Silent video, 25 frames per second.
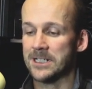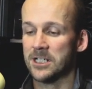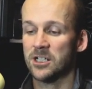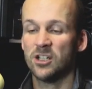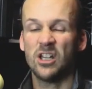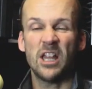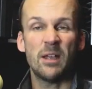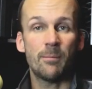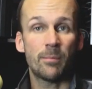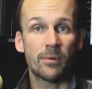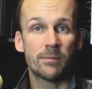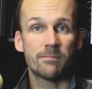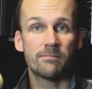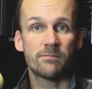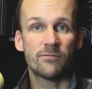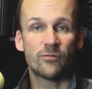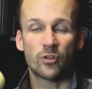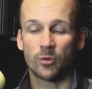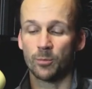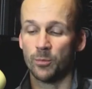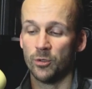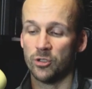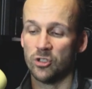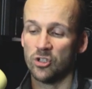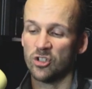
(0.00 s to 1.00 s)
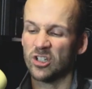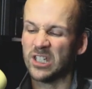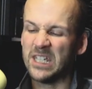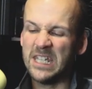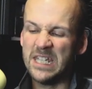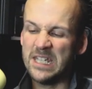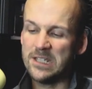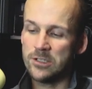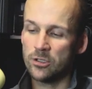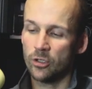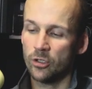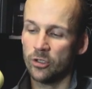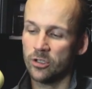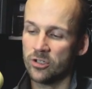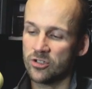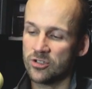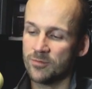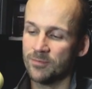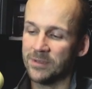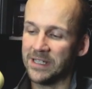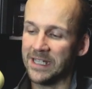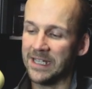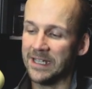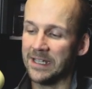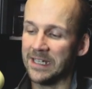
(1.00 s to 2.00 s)
clip for putting your keys on or
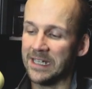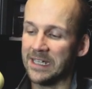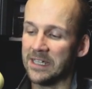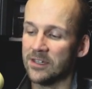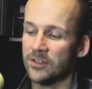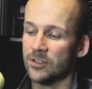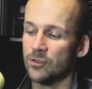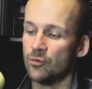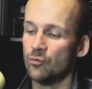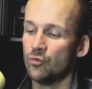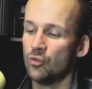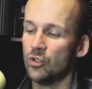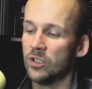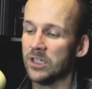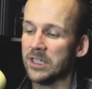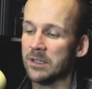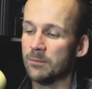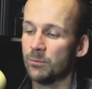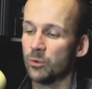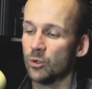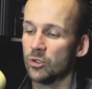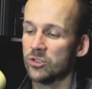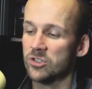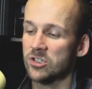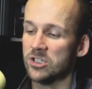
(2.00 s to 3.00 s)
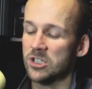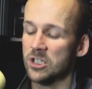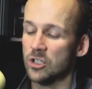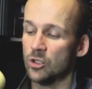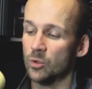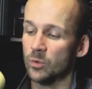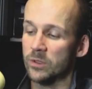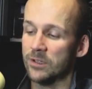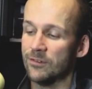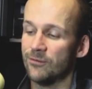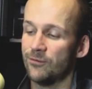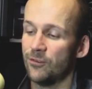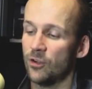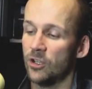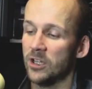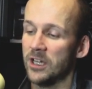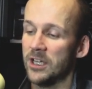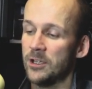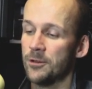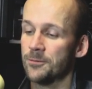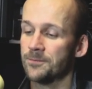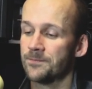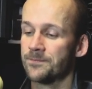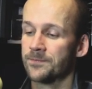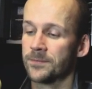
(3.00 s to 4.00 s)
something like that. Anything really important you don't want to fall
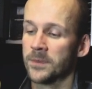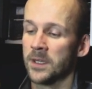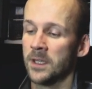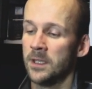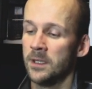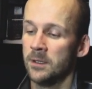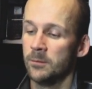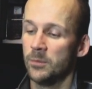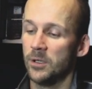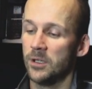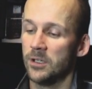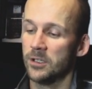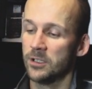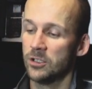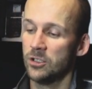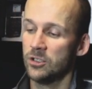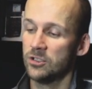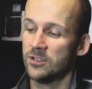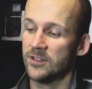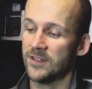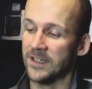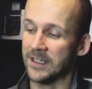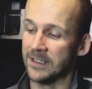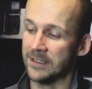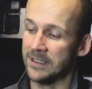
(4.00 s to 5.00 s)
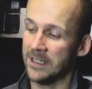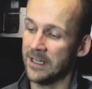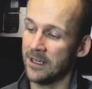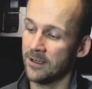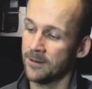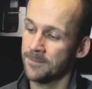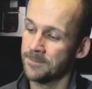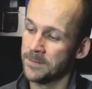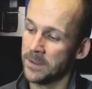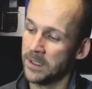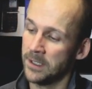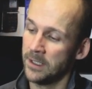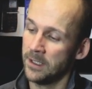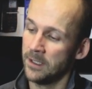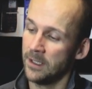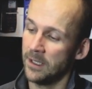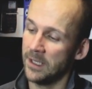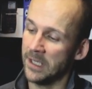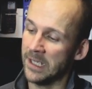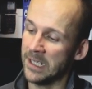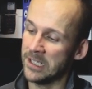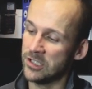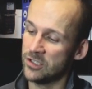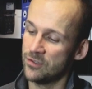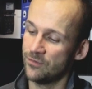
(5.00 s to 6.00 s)
out, but good thing there.
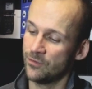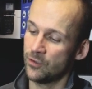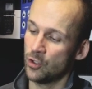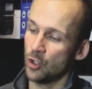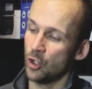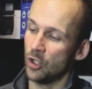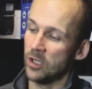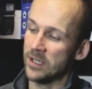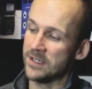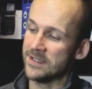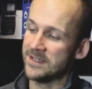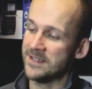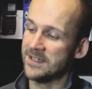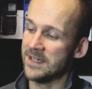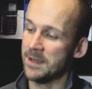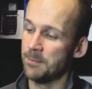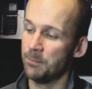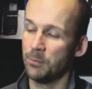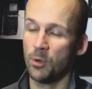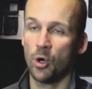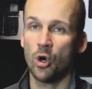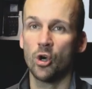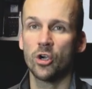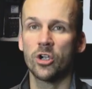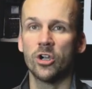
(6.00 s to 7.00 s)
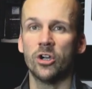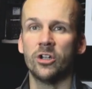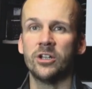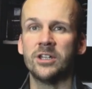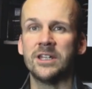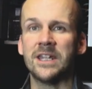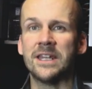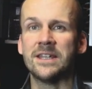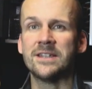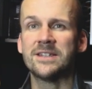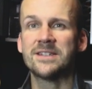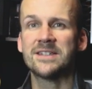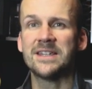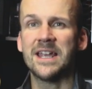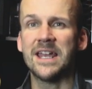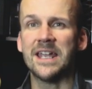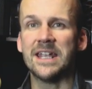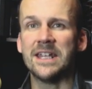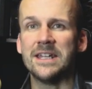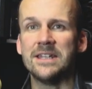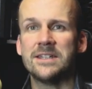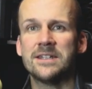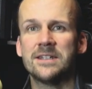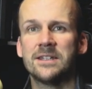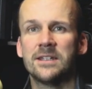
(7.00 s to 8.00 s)
And you've got a zip pocket on the
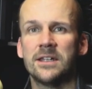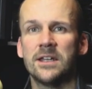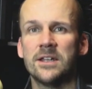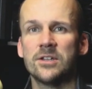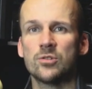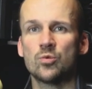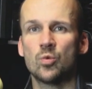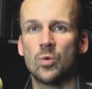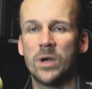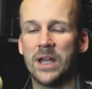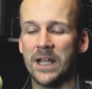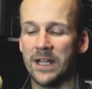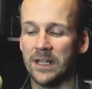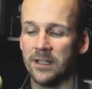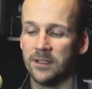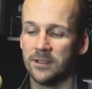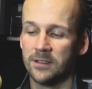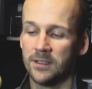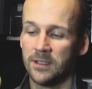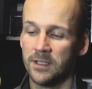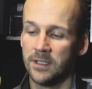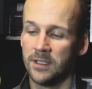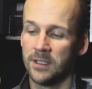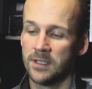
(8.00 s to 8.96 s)
inside as well.